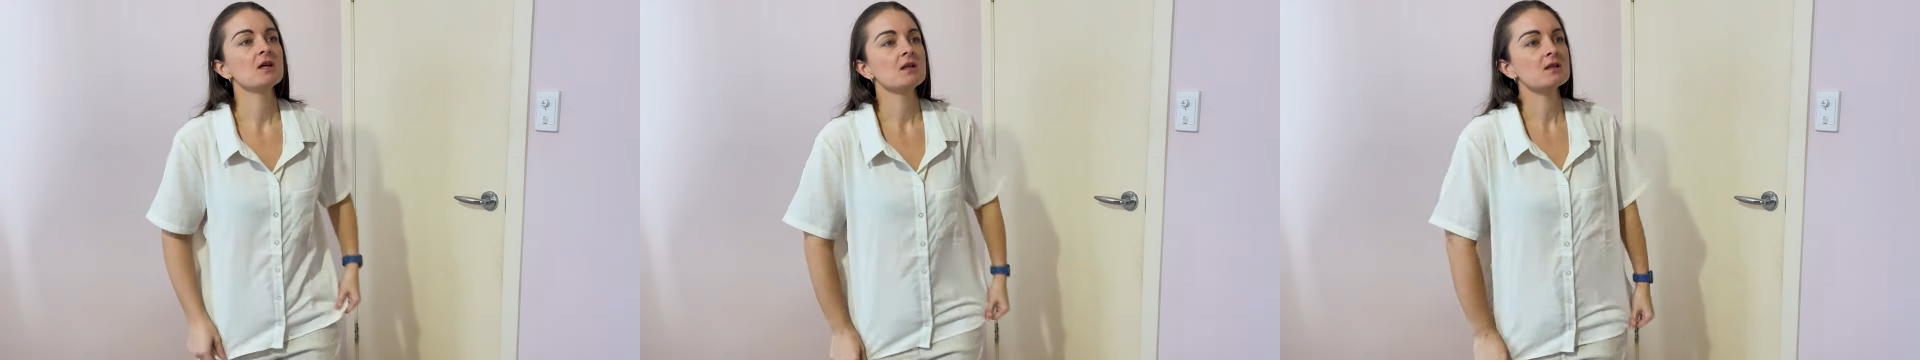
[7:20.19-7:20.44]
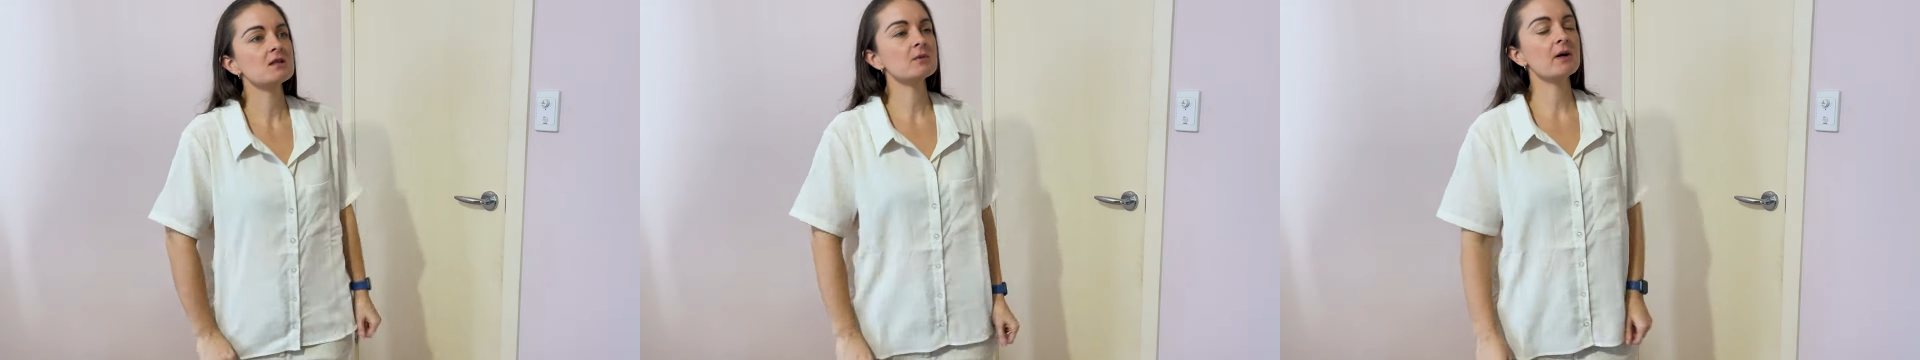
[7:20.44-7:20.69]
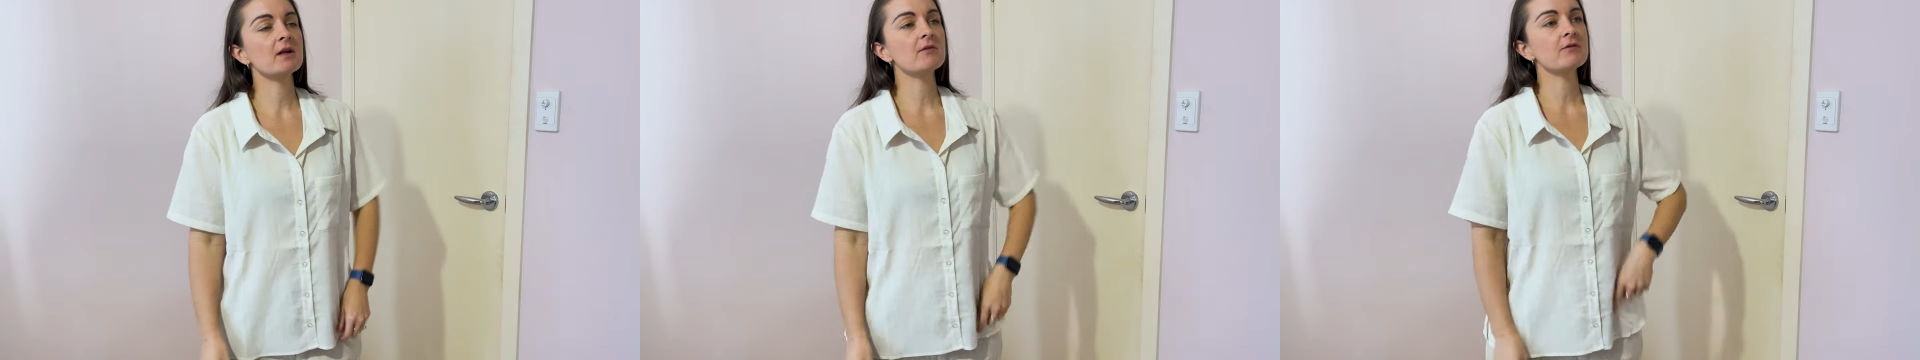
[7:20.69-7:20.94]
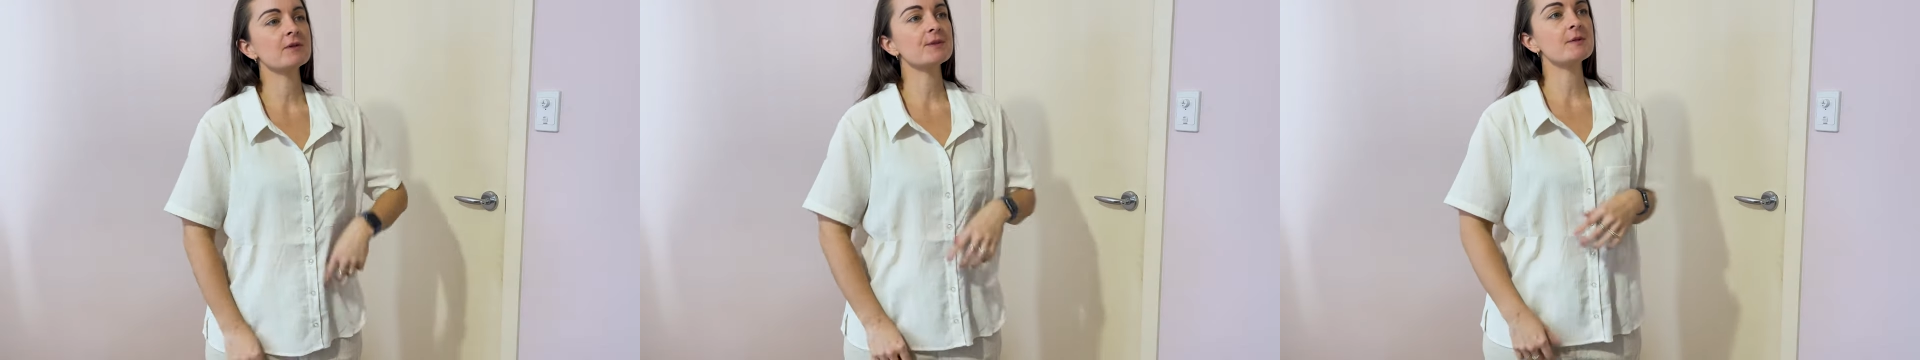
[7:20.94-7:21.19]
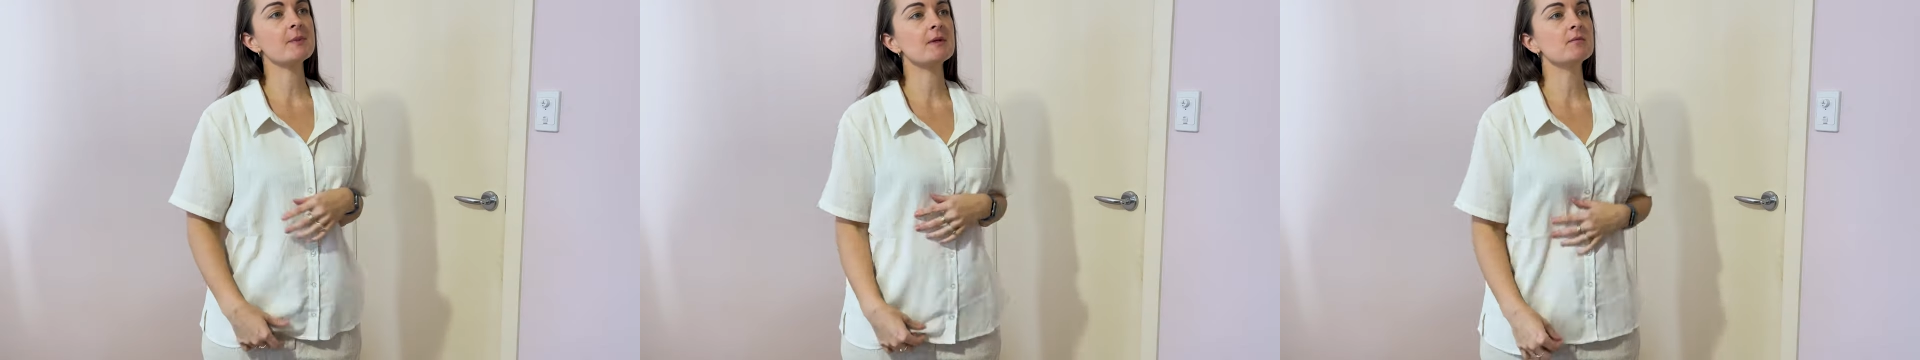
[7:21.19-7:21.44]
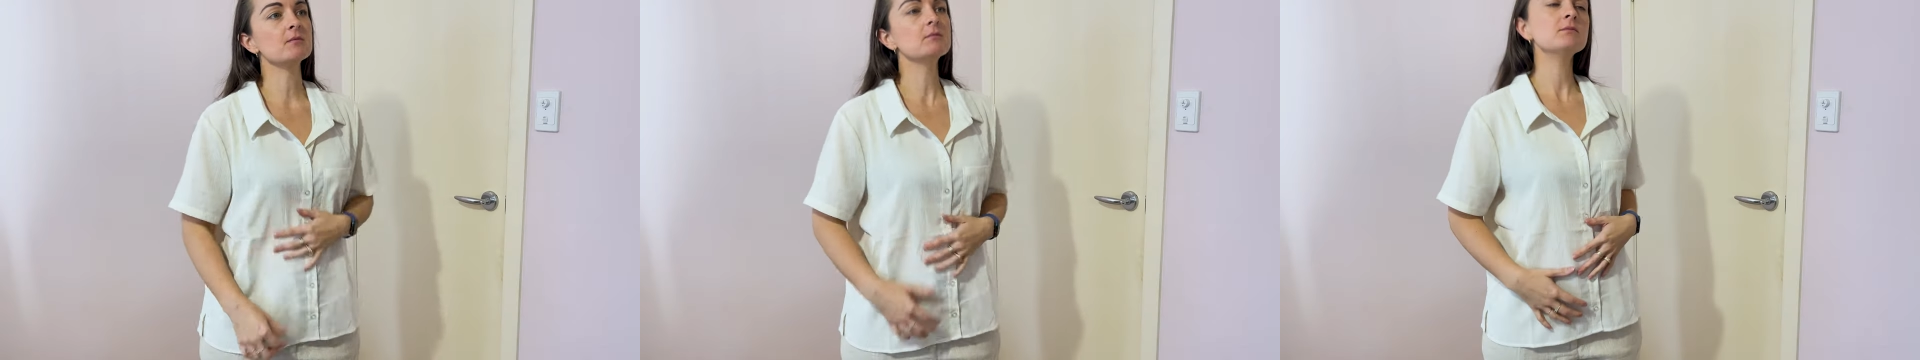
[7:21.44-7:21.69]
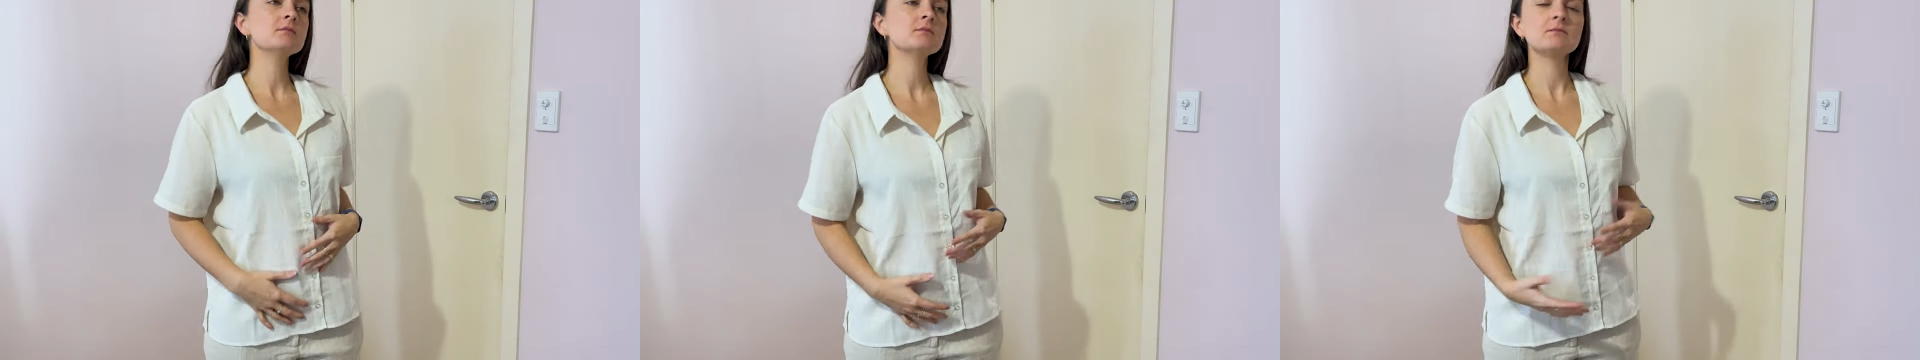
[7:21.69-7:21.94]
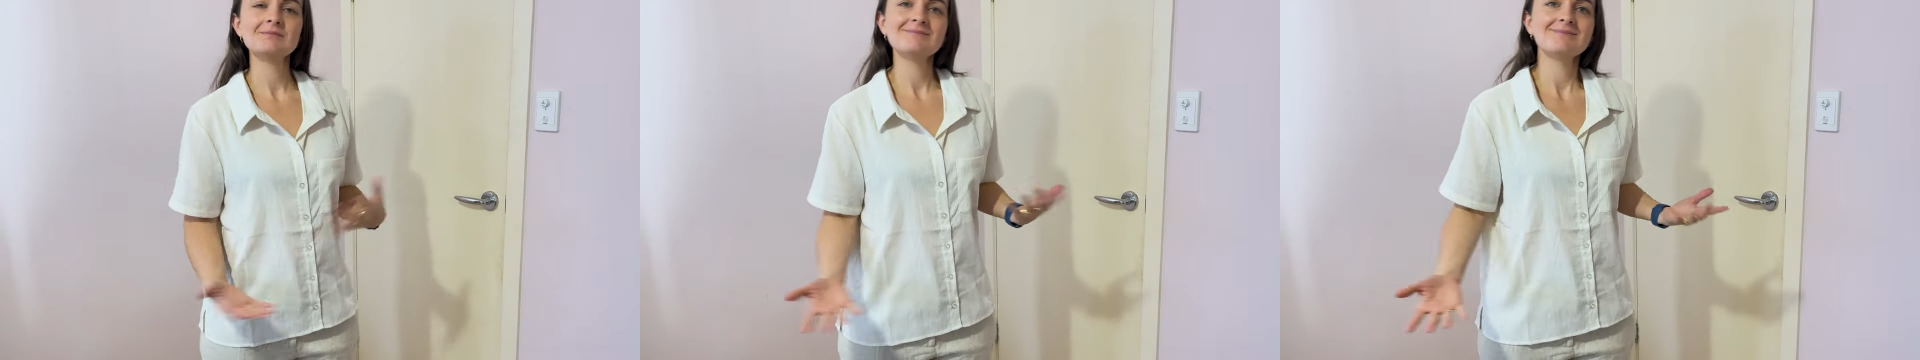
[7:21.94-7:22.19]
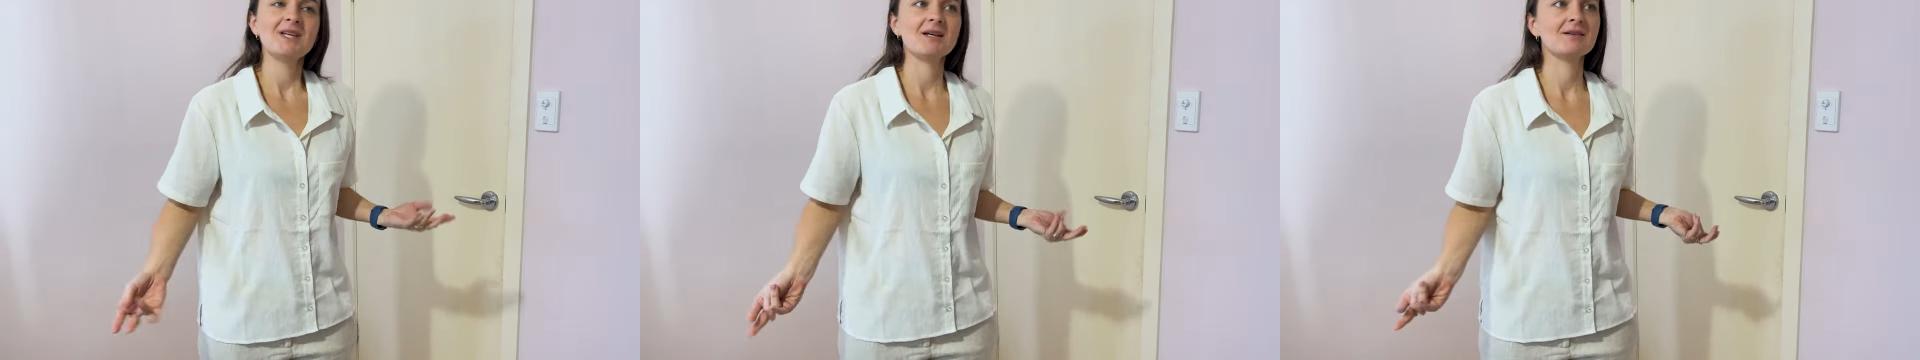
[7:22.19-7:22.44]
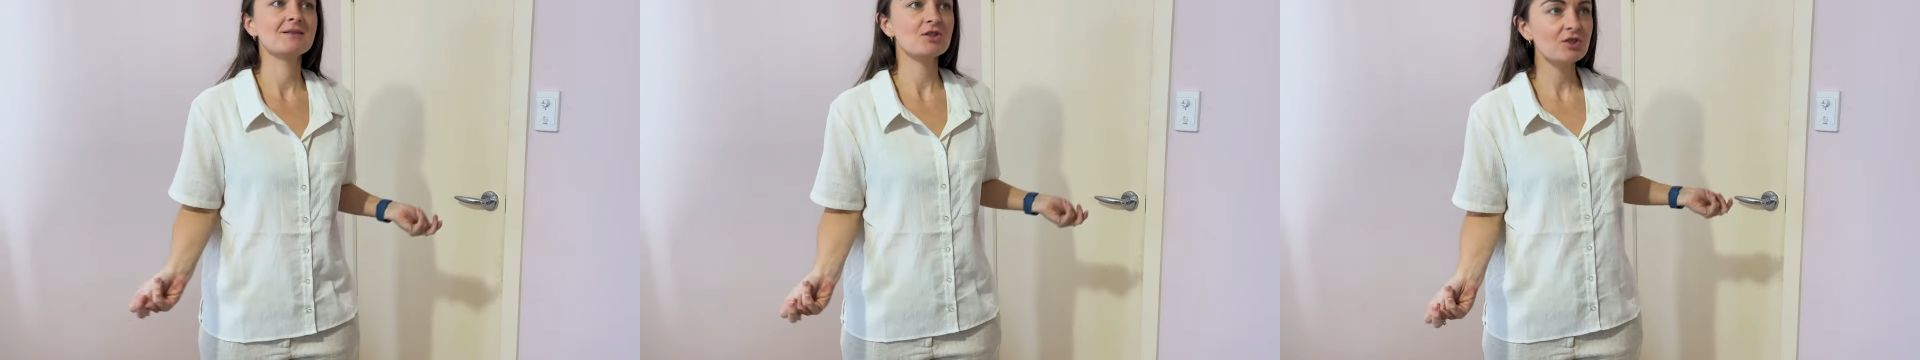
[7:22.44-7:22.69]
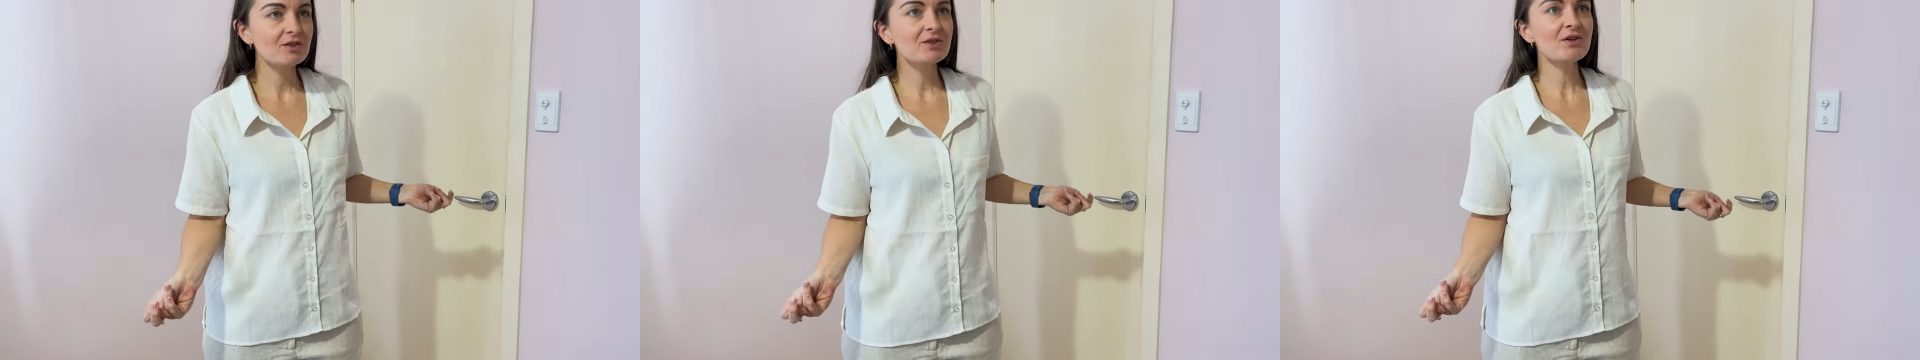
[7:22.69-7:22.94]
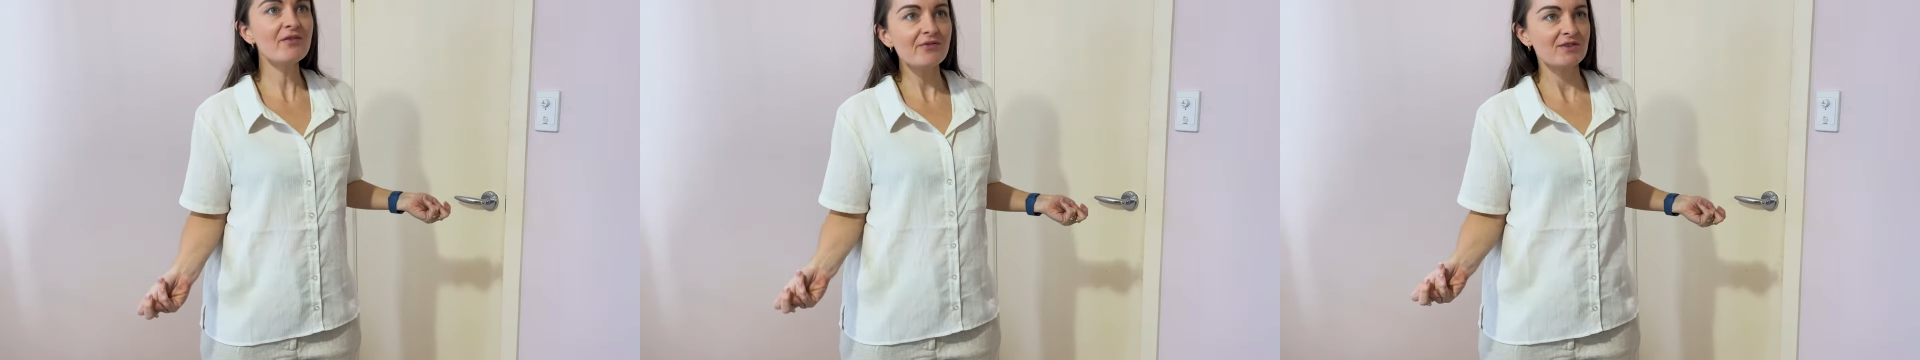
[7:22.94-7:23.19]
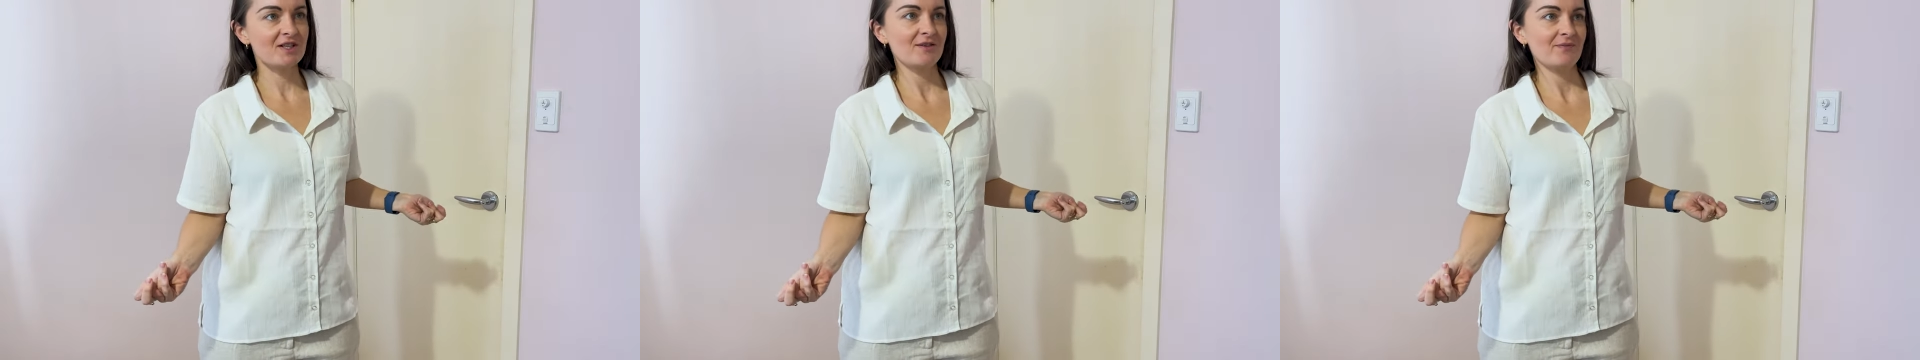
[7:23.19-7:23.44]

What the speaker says: This one feels a bit, yeah, just softer.